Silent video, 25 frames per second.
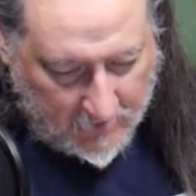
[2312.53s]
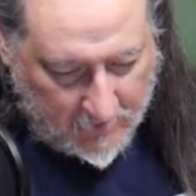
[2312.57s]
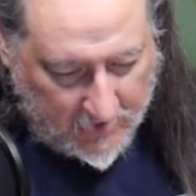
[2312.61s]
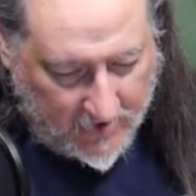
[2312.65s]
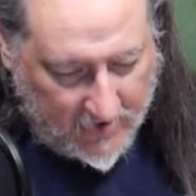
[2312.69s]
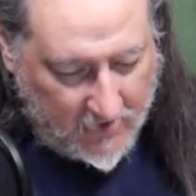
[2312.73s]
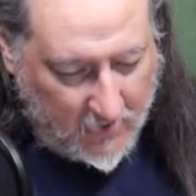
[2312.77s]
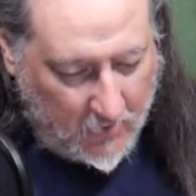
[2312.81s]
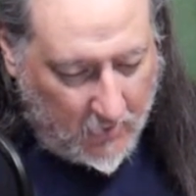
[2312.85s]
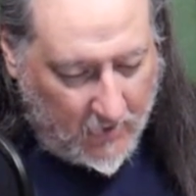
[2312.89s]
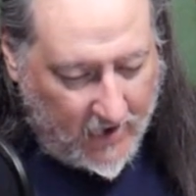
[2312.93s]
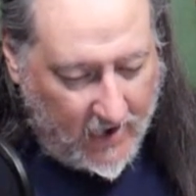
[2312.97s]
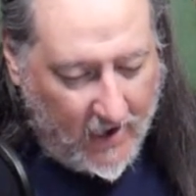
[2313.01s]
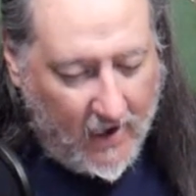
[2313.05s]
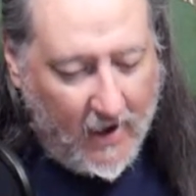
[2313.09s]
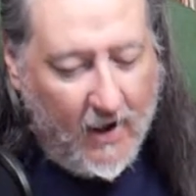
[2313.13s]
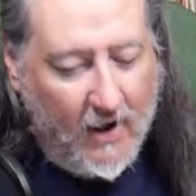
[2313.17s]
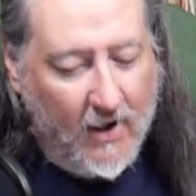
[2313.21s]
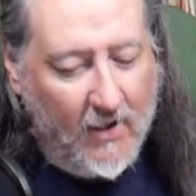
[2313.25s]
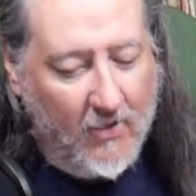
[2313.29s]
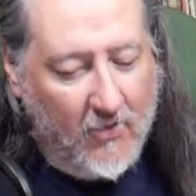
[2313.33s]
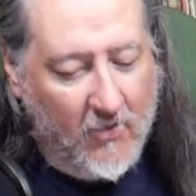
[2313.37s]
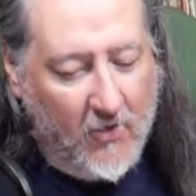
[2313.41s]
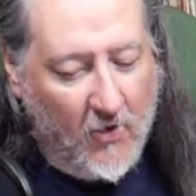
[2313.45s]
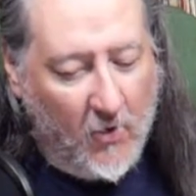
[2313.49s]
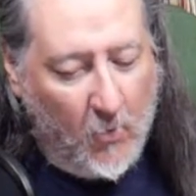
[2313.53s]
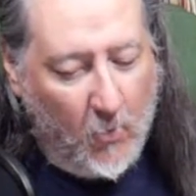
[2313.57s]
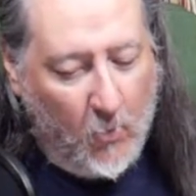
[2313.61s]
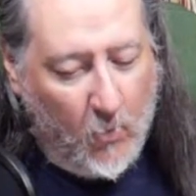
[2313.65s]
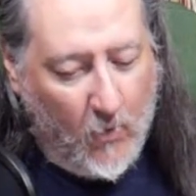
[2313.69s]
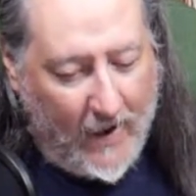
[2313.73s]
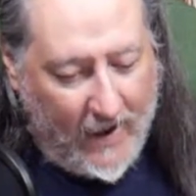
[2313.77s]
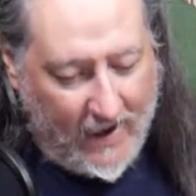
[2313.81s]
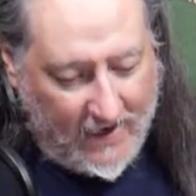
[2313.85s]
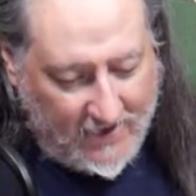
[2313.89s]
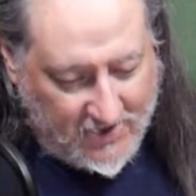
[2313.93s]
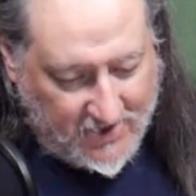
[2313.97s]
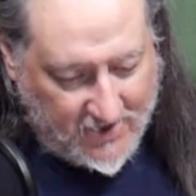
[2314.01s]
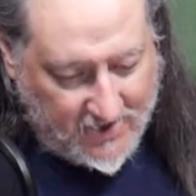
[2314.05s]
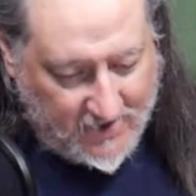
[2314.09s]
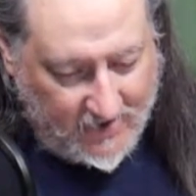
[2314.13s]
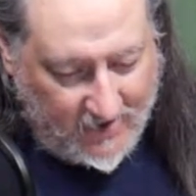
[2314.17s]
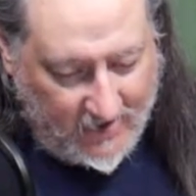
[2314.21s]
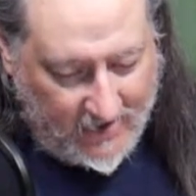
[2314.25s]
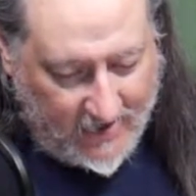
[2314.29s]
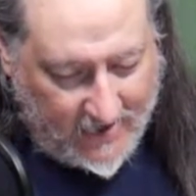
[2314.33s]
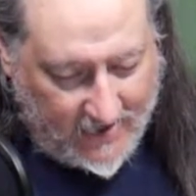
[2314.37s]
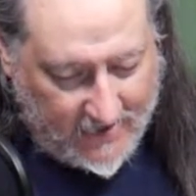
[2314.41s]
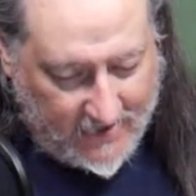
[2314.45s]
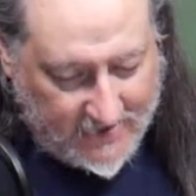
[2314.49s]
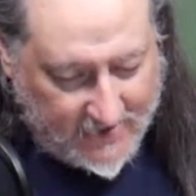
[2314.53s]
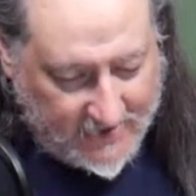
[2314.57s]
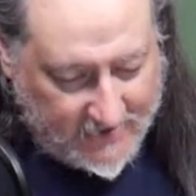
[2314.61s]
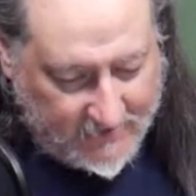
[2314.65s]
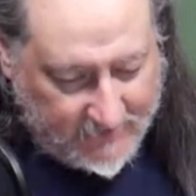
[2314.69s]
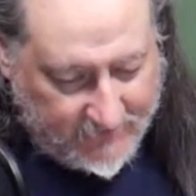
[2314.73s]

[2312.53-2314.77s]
by the way. The Witch, yes.